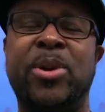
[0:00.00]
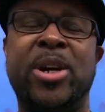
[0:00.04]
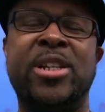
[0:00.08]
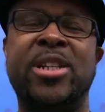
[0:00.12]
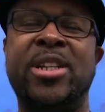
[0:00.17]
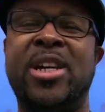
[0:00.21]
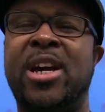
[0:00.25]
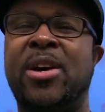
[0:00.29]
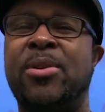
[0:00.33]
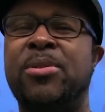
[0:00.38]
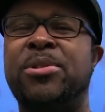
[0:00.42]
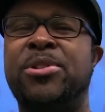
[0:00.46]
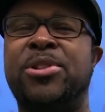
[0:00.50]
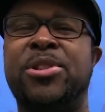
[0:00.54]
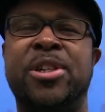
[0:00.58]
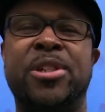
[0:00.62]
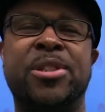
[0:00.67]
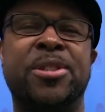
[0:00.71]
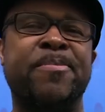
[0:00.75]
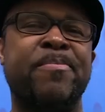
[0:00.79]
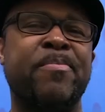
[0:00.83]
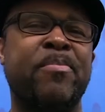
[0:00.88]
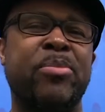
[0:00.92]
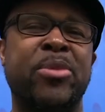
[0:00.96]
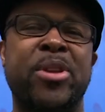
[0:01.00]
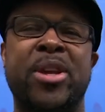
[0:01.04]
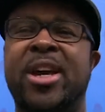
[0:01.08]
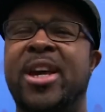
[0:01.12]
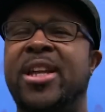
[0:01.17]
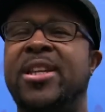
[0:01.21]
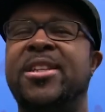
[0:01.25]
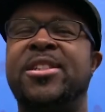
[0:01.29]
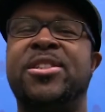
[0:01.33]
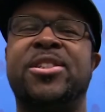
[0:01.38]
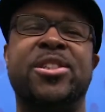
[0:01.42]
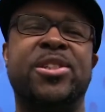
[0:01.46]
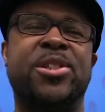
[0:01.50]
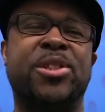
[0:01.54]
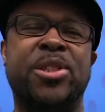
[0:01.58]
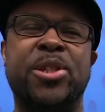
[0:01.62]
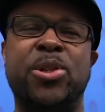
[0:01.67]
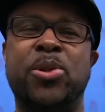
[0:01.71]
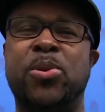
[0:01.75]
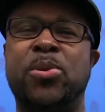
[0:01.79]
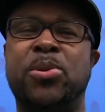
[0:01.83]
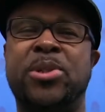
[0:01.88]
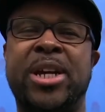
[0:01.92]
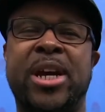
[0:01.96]
Right now, it's just, hey, let's just
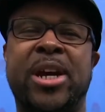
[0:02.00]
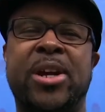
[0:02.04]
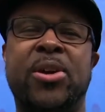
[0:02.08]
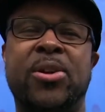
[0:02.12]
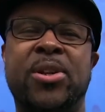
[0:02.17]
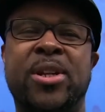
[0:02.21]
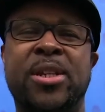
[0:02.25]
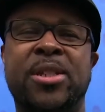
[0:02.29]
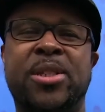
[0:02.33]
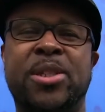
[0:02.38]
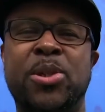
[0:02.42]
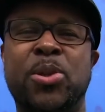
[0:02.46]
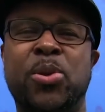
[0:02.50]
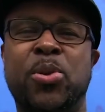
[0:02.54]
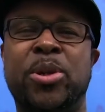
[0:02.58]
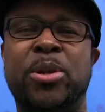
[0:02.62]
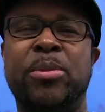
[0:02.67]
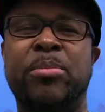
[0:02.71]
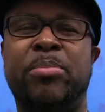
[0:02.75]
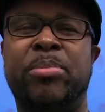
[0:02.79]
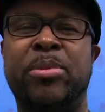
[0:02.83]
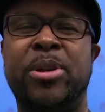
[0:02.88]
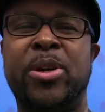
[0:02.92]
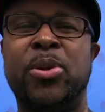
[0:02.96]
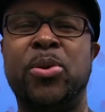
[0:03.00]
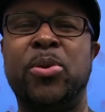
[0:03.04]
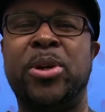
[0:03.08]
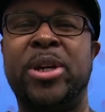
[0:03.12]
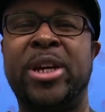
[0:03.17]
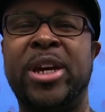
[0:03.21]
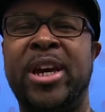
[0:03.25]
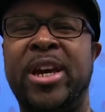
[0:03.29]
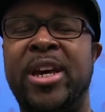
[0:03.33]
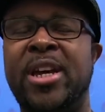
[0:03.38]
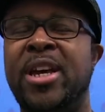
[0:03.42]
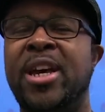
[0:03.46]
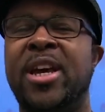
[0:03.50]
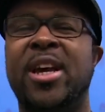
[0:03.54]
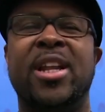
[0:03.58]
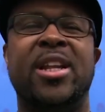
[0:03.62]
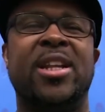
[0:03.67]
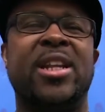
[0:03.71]
see who's out here. Let's see who can play, who can't.